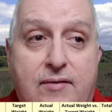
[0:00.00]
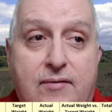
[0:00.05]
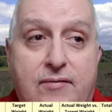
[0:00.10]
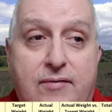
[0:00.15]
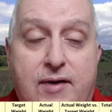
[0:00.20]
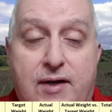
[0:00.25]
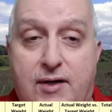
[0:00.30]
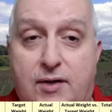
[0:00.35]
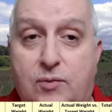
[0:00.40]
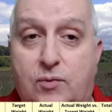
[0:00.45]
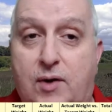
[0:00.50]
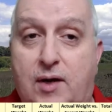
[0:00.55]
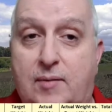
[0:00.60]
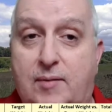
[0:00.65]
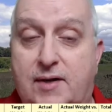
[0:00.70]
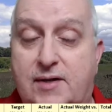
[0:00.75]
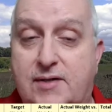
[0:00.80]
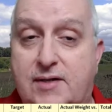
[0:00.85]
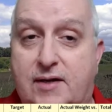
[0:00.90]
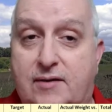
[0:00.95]
forget to weigh
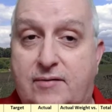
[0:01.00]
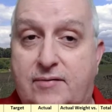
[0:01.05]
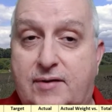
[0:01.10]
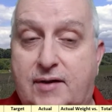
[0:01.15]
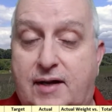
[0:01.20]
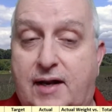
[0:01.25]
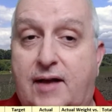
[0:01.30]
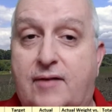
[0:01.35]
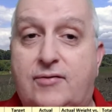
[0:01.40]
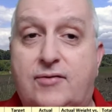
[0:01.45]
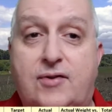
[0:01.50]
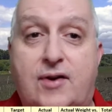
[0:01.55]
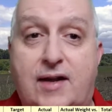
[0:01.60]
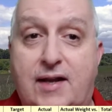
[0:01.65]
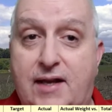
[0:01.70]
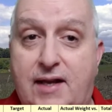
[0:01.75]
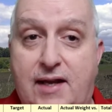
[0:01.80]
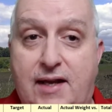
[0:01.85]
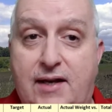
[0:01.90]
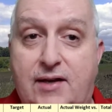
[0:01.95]
myself till after I
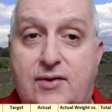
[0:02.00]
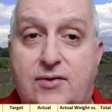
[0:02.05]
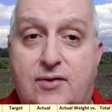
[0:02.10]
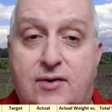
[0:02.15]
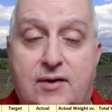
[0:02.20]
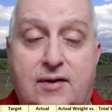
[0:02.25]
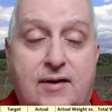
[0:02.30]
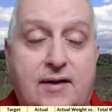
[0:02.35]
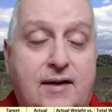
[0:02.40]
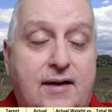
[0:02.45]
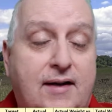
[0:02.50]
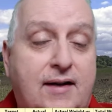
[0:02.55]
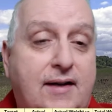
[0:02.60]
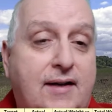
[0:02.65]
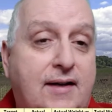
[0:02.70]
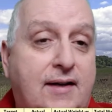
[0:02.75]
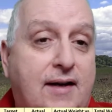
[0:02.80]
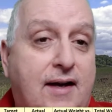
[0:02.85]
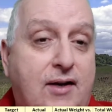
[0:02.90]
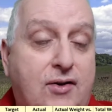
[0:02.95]
eat, or
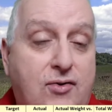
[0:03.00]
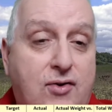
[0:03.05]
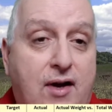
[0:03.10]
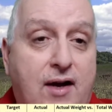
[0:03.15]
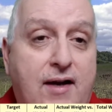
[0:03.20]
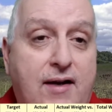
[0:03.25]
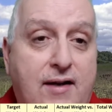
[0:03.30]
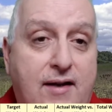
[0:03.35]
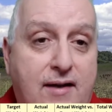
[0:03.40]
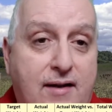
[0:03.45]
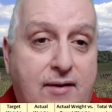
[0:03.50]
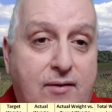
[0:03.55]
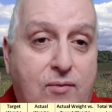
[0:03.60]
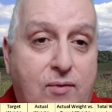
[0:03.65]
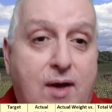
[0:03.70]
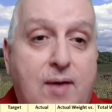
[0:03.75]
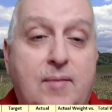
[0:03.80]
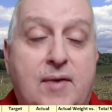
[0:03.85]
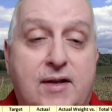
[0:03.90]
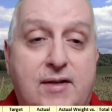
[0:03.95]
I try to
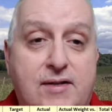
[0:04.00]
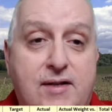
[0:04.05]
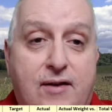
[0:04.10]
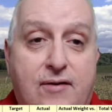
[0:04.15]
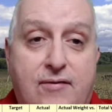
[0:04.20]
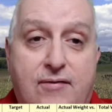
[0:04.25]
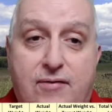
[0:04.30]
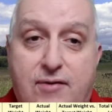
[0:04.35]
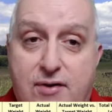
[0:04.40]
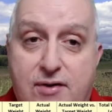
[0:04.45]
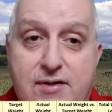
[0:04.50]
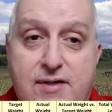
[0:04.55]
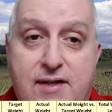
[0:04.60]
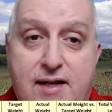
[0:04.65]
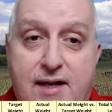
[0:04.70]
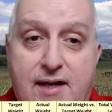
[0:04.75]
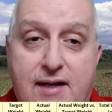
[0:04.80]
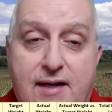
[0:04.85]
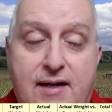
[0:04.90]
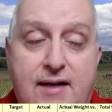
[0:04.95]
weigh myself first
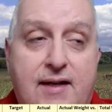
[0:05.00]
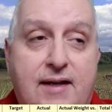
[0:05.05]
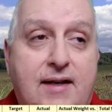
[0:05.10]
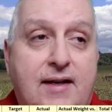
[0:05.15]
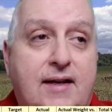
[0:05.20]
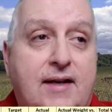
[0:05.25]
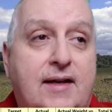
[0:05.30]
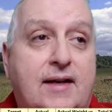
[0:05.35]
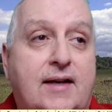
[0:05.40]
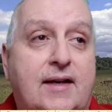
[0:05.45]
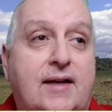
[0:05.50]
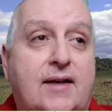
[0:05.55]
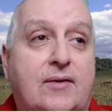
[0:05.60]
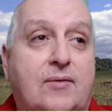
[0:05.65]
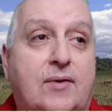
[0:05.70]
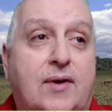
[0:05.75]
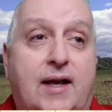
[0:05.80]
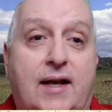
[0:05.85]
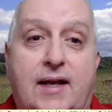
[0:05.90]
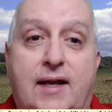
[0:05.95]
thing
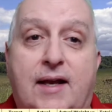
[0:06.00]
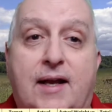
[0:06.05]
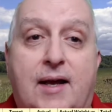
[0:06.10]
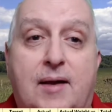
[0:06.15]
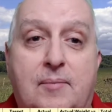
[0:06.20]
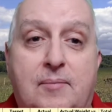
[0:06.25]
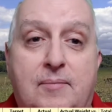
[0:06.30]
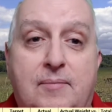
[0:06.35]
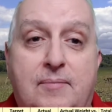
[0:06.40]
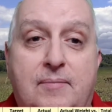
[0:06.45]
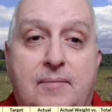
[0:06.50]
when I get up.